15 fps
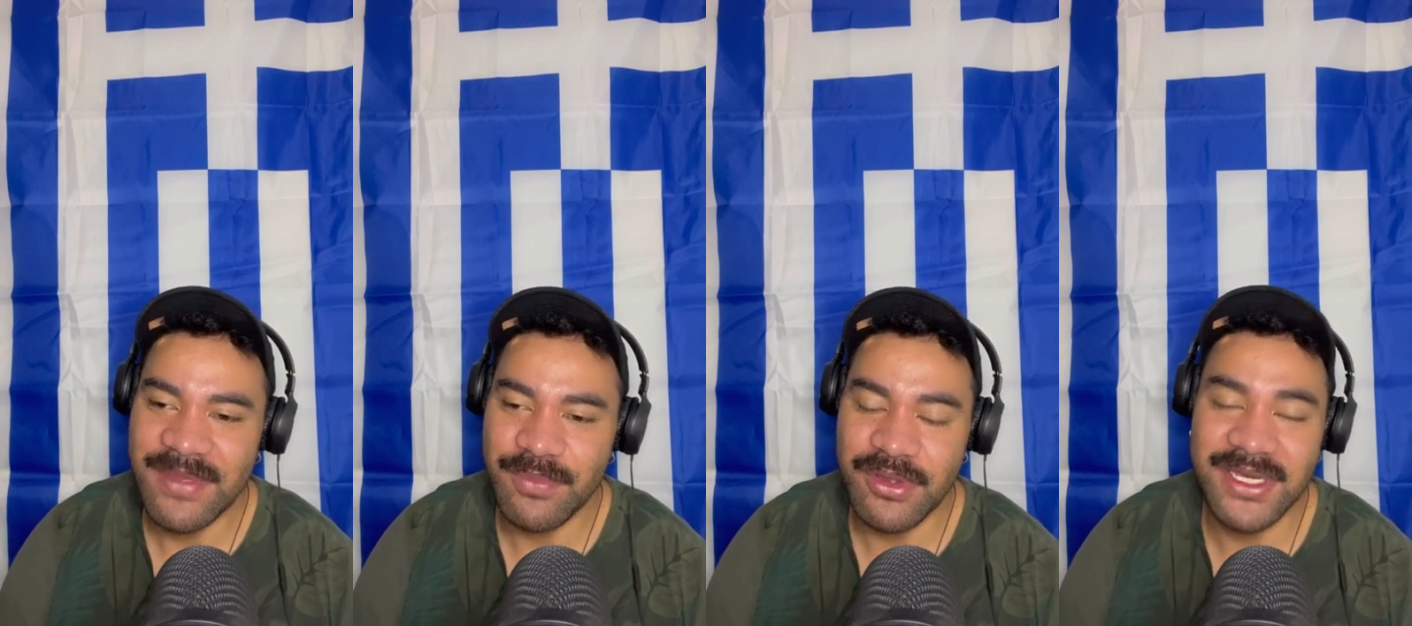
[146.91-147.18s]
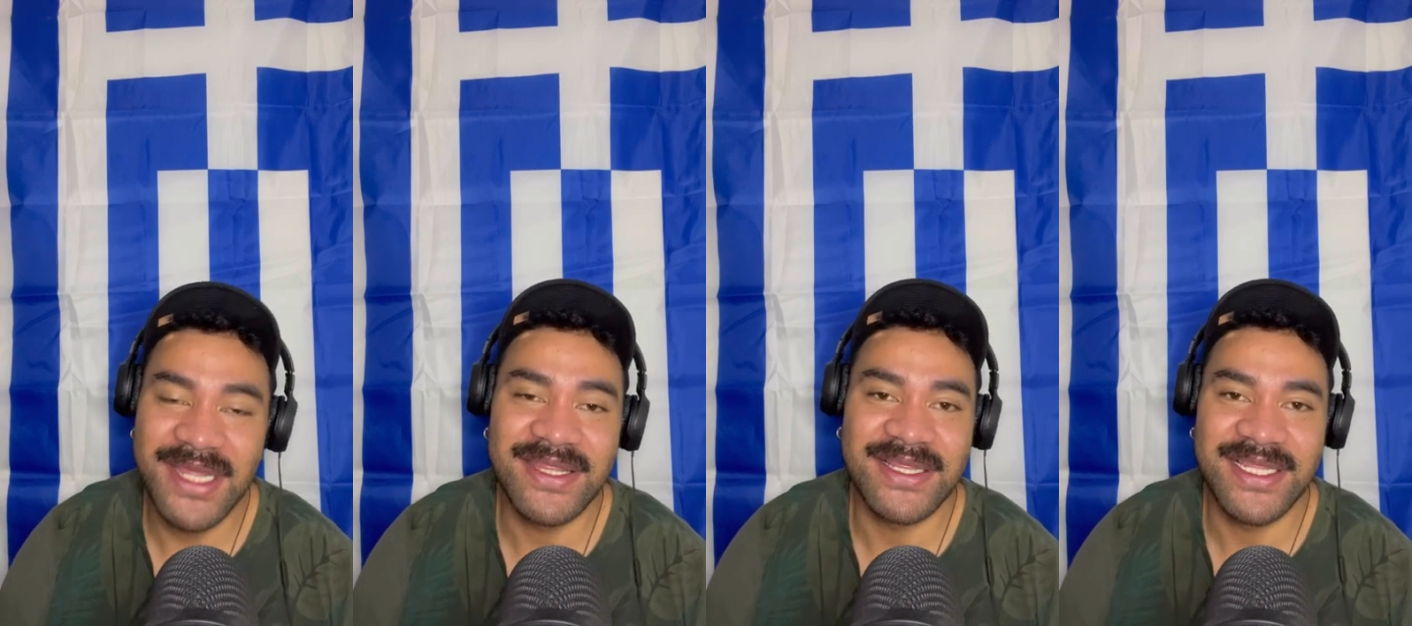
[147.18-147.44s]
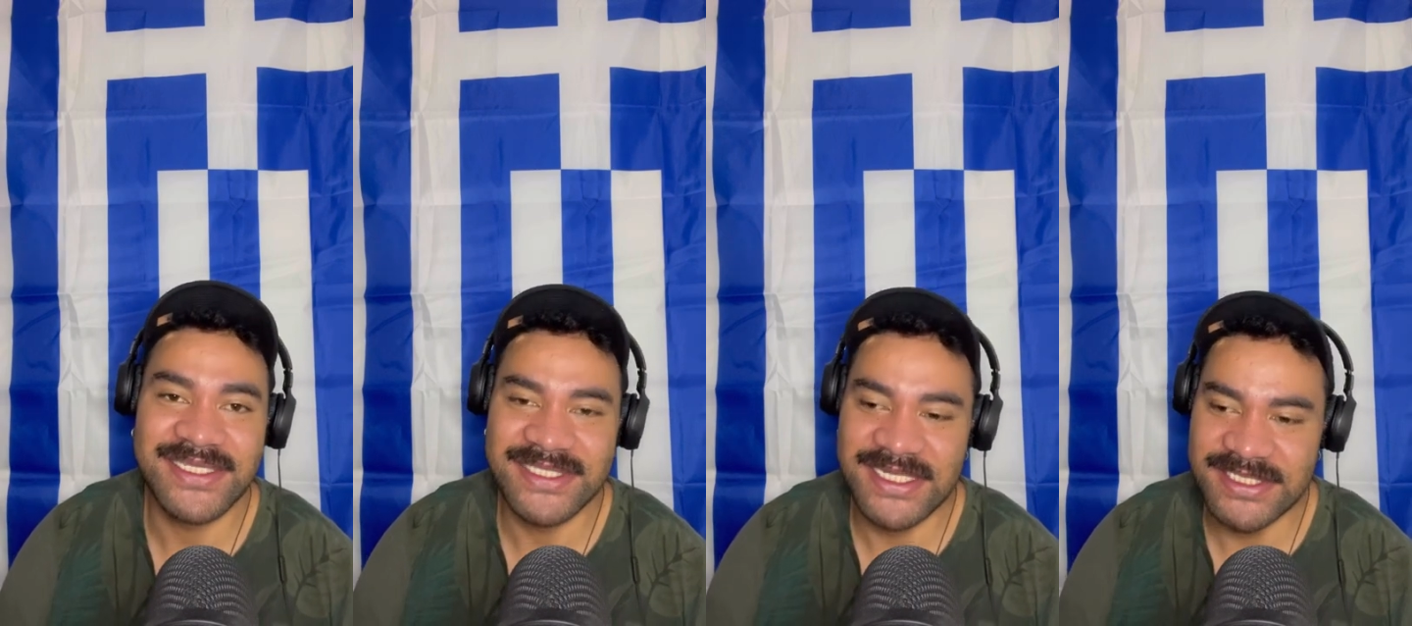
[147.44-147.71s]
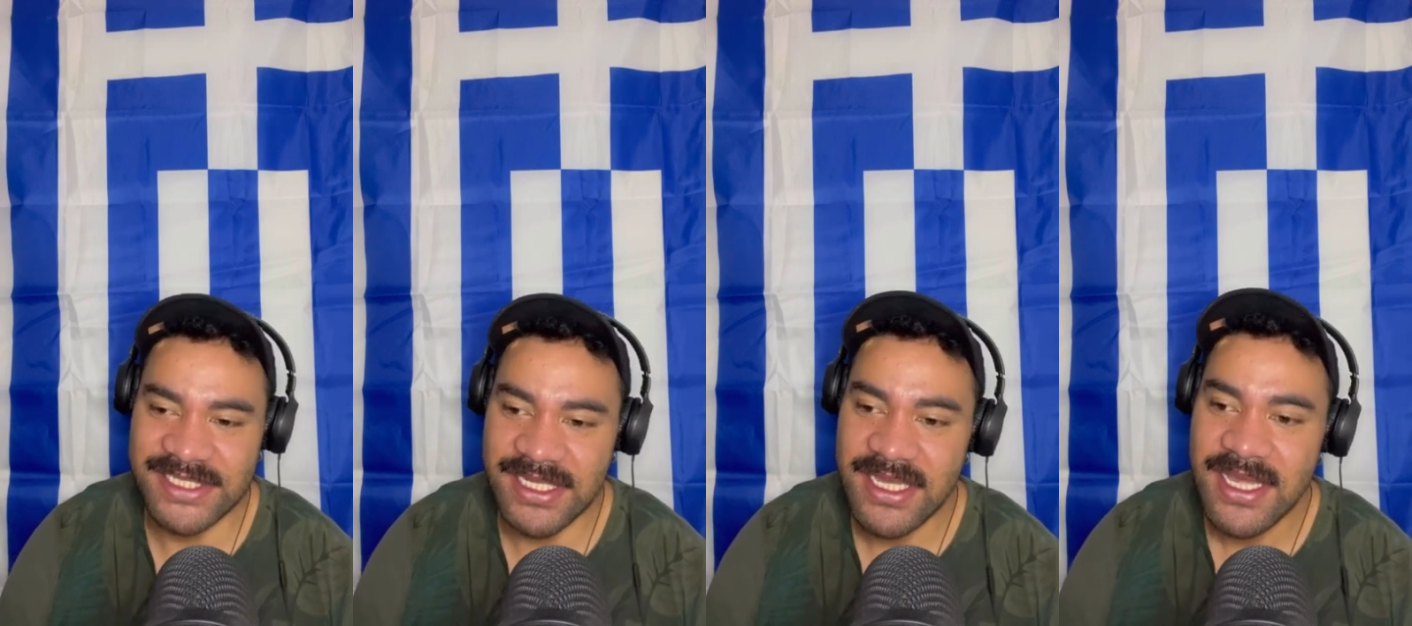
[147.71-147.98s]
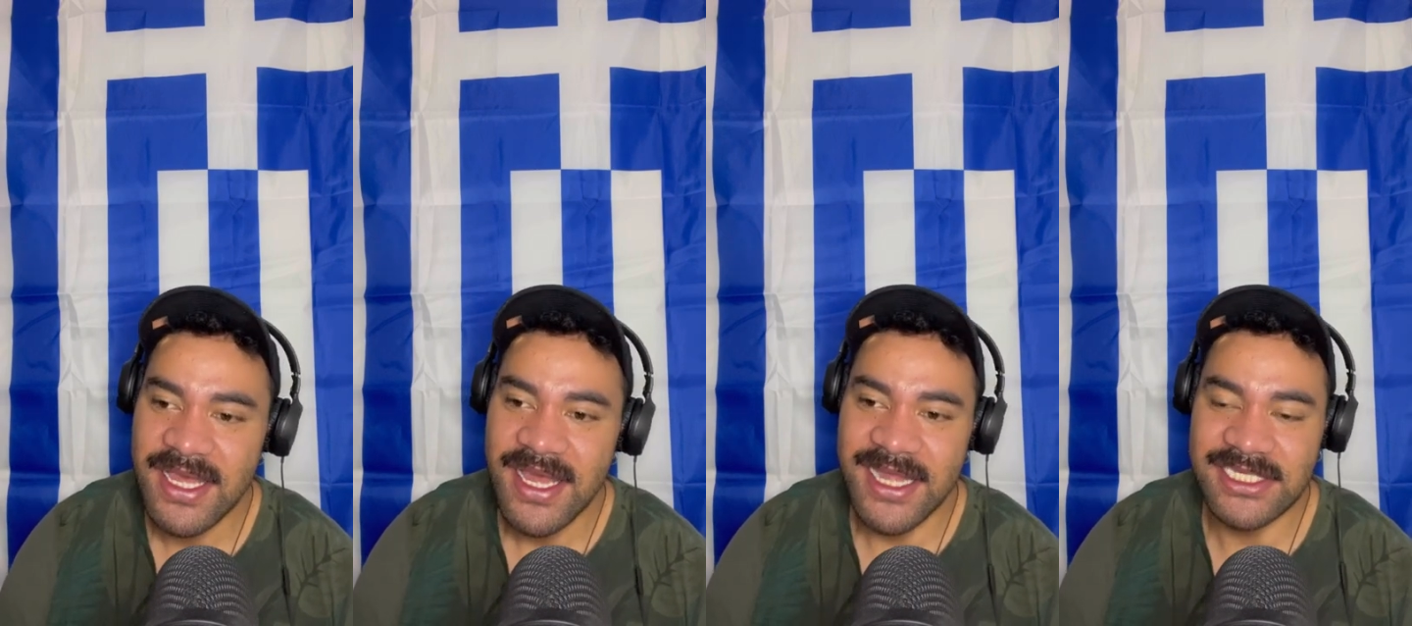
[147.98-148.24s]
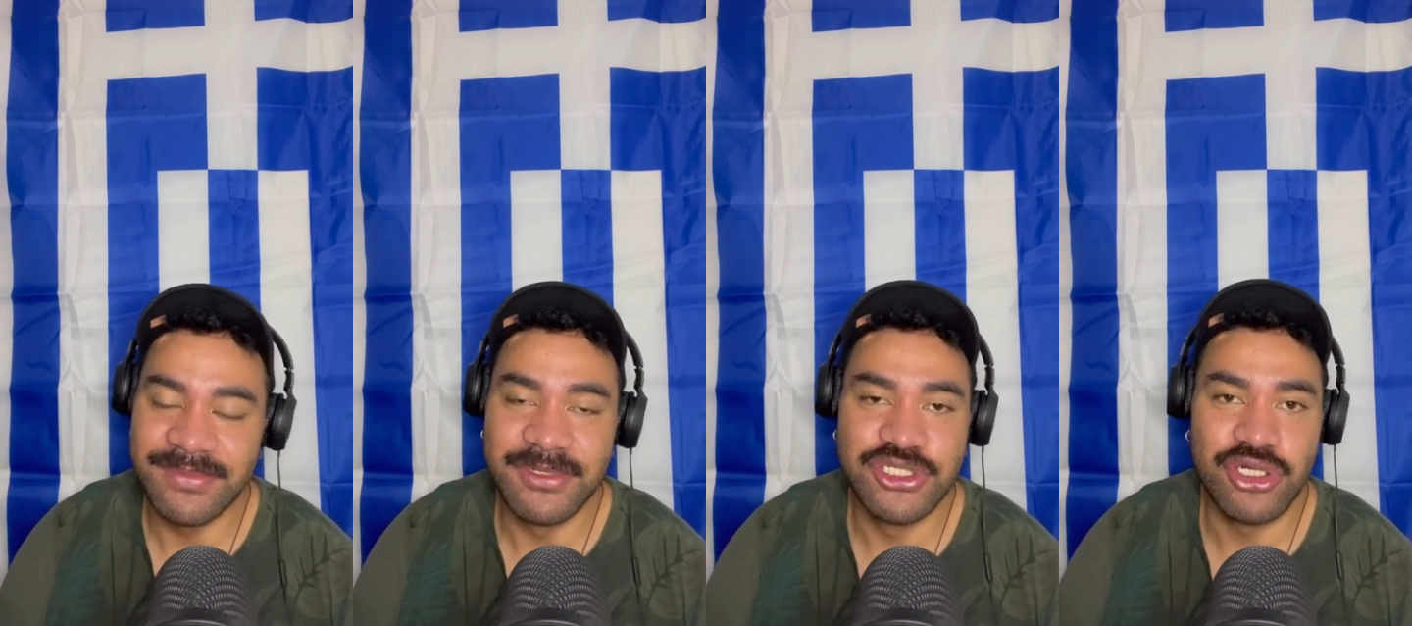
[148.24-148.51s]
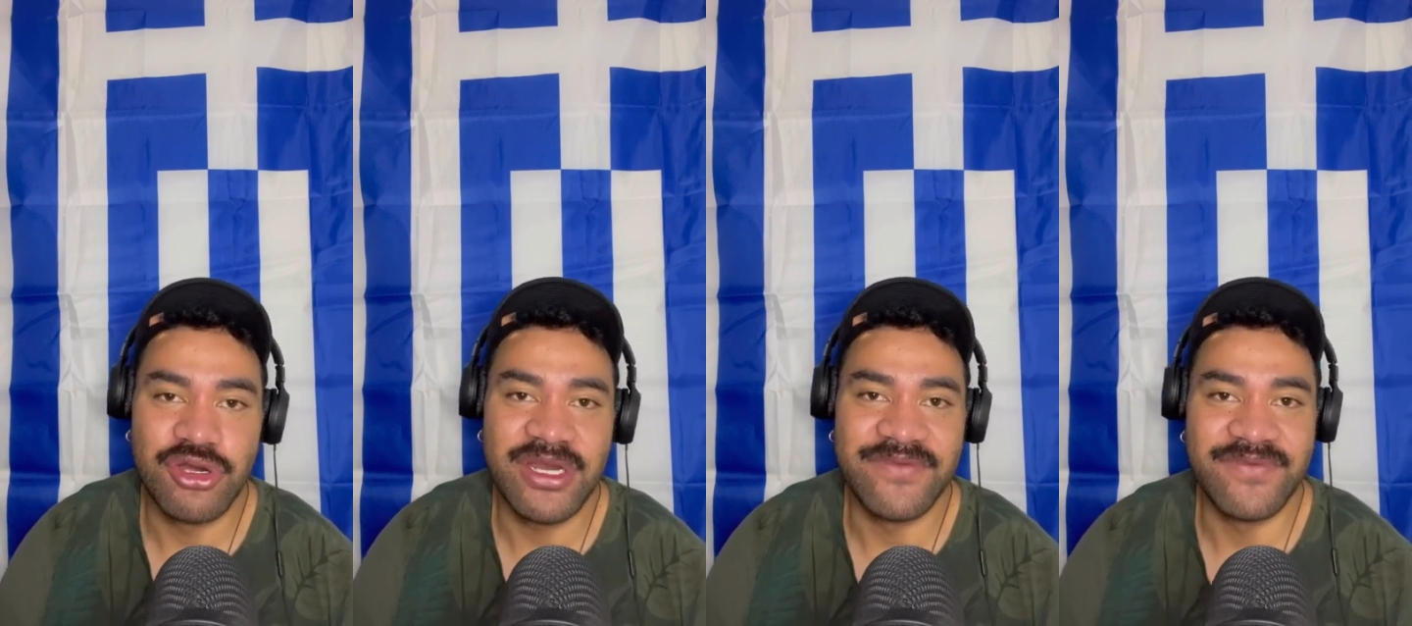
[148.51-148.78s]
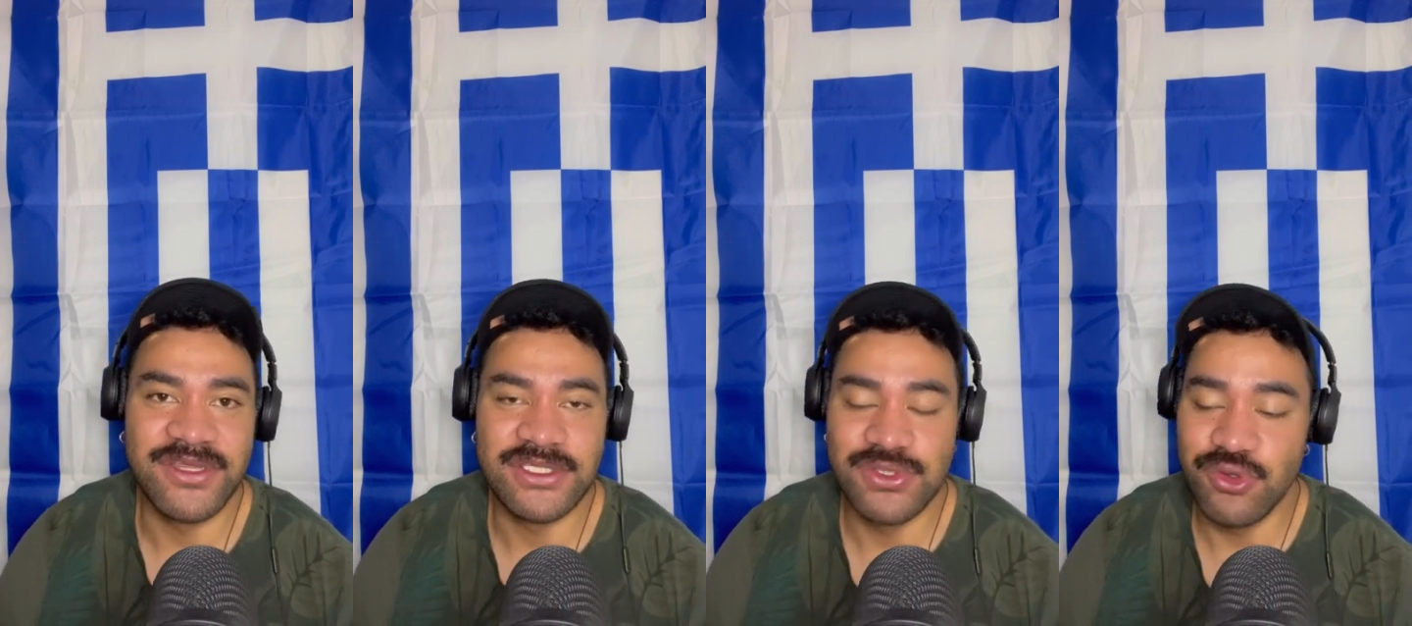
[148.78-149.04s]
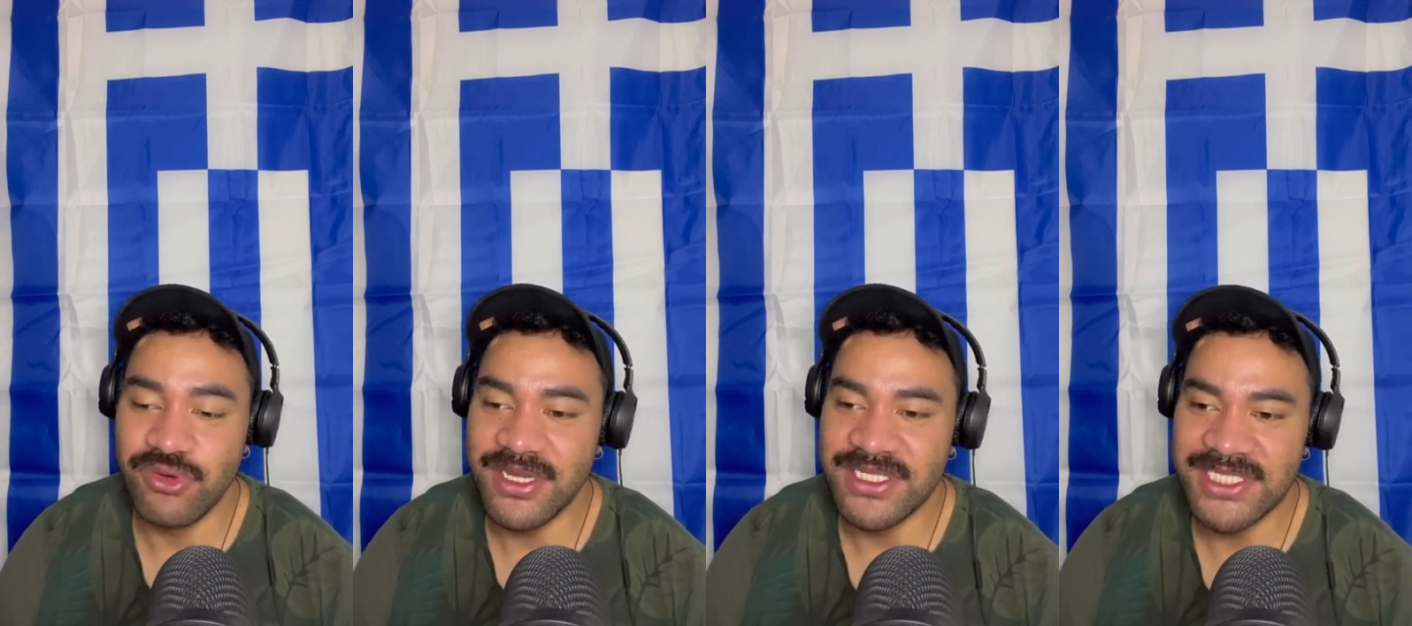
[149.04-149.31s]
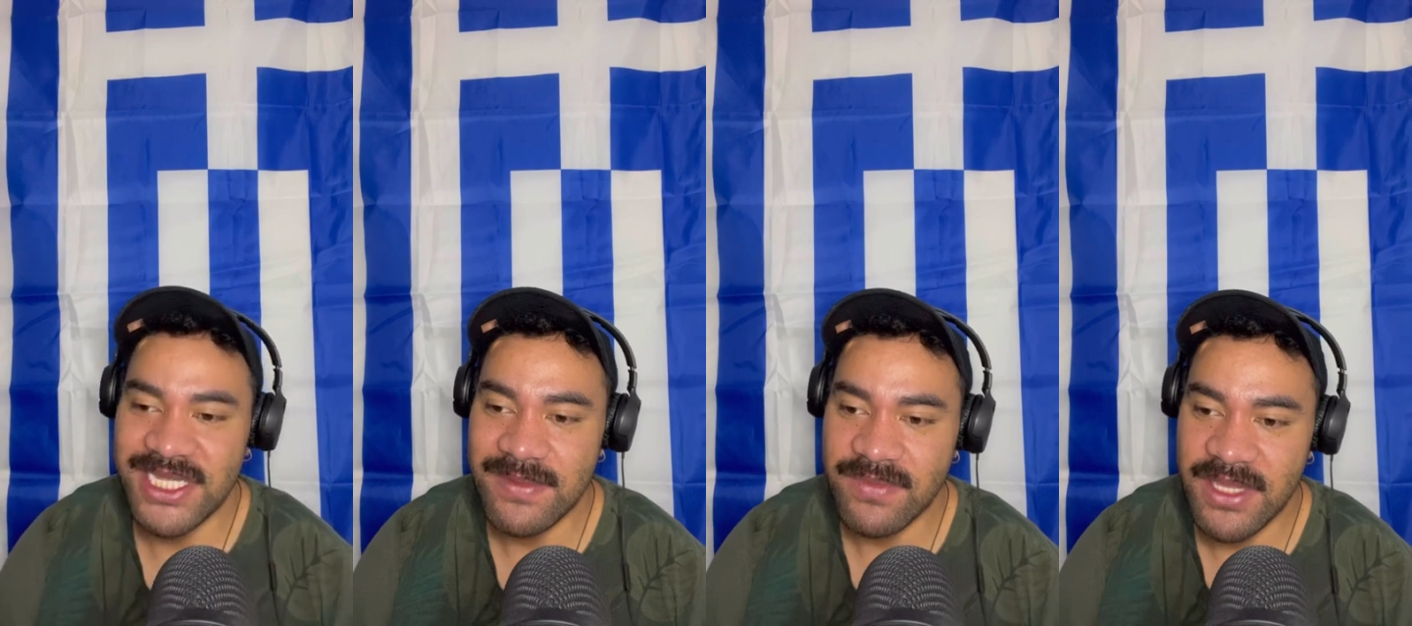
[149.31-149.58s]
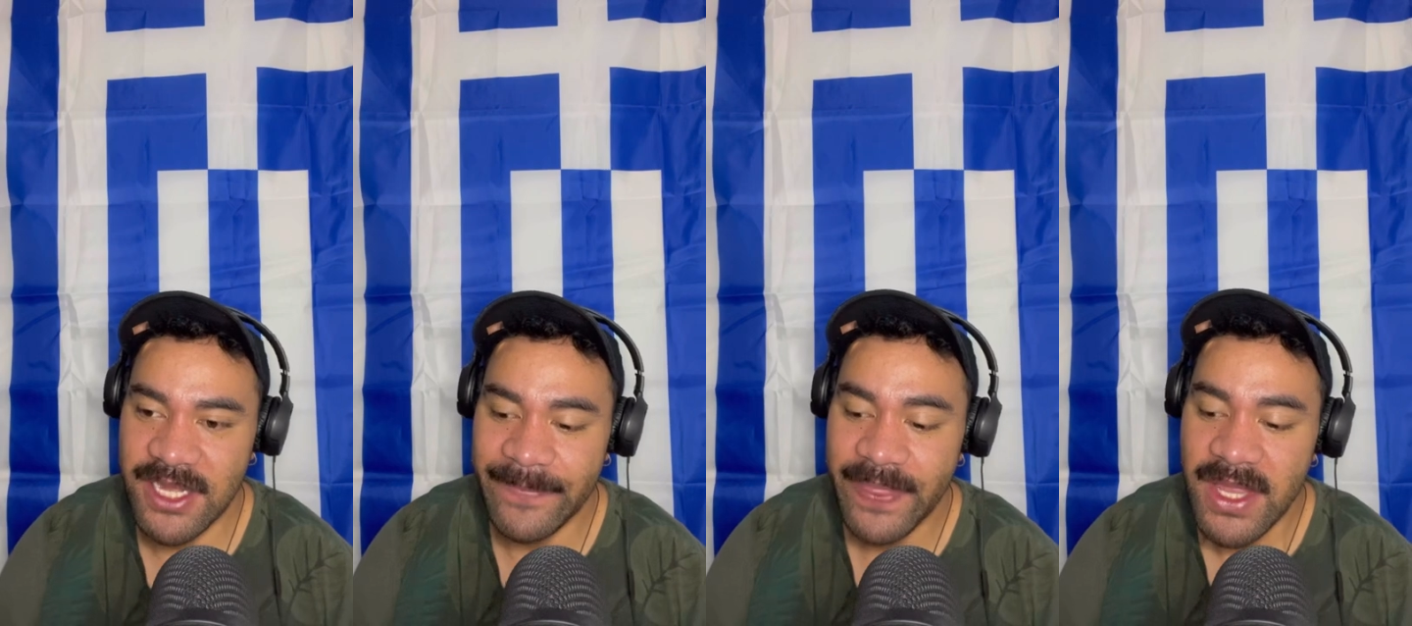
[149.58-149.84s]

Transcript: But nonetheless, it's a majority Victorian team there.